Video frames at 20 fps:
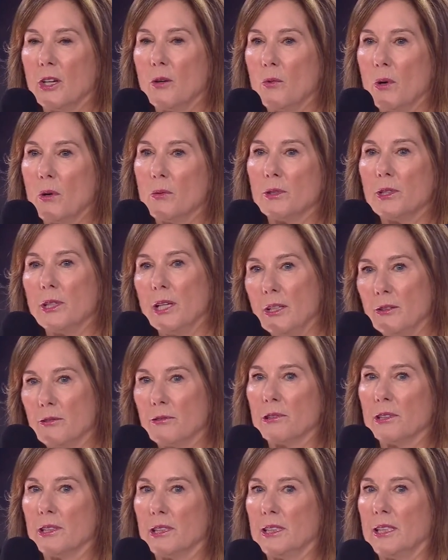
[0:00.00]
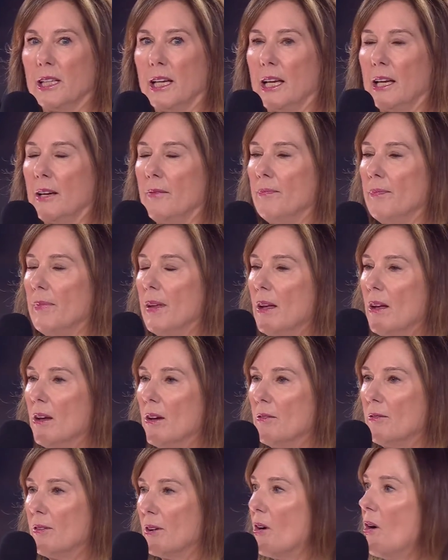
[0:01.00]
And what was interesting
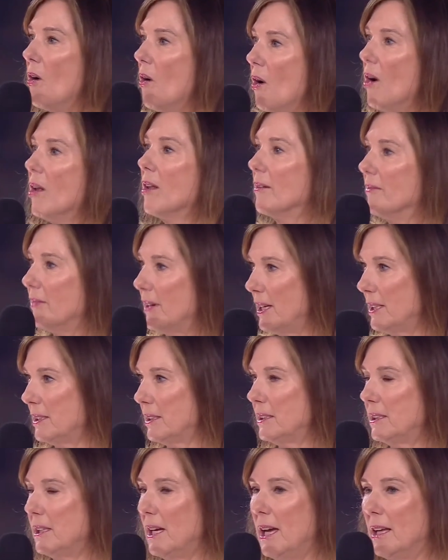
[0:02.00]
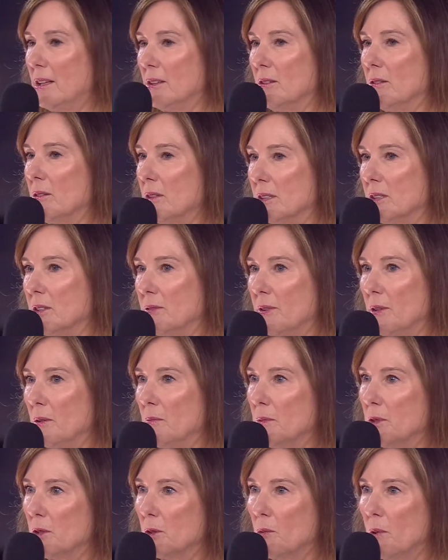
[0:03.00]
for all of us at
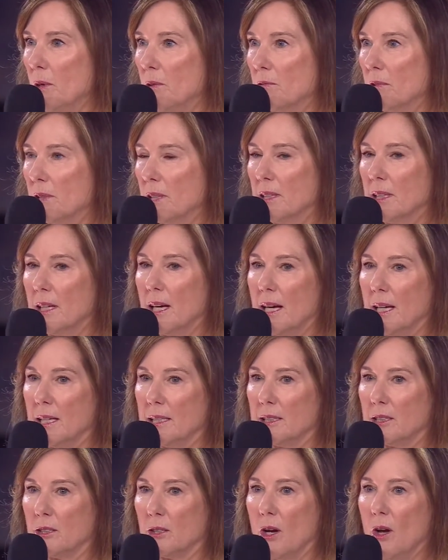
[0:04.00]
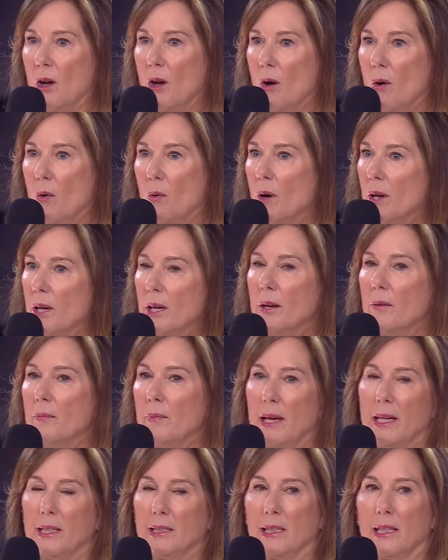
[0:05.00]
Lucasfilm is we realized what an
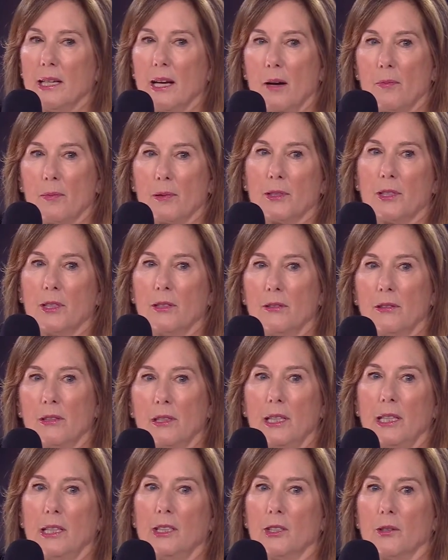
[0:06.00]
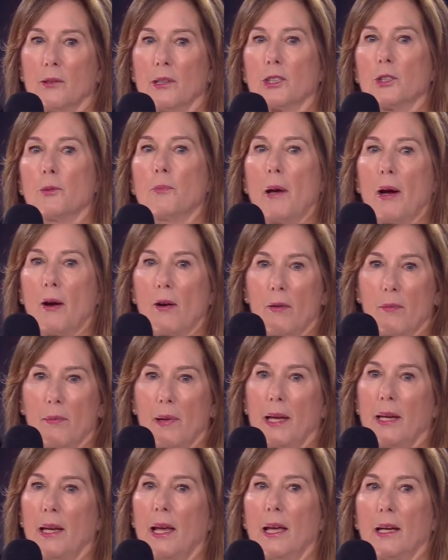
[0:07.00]
amazing opportunity to
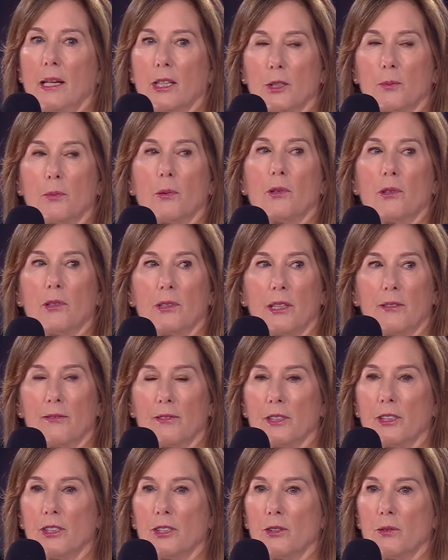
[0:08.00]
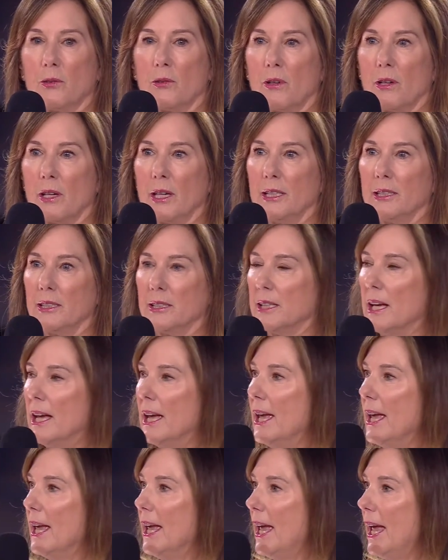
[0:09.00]
experiment and explore different stories
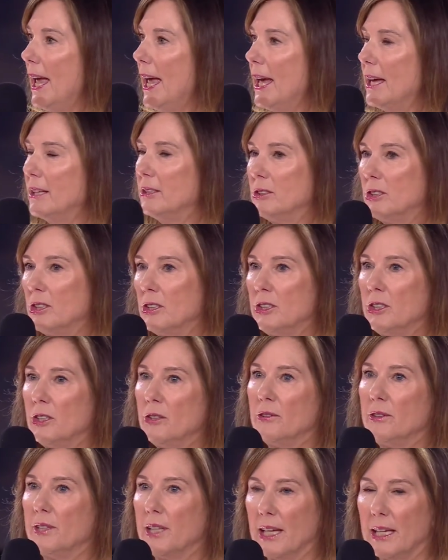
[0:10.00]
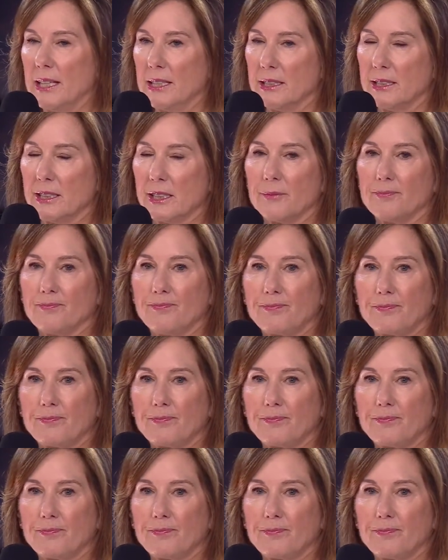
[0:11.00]
and to do things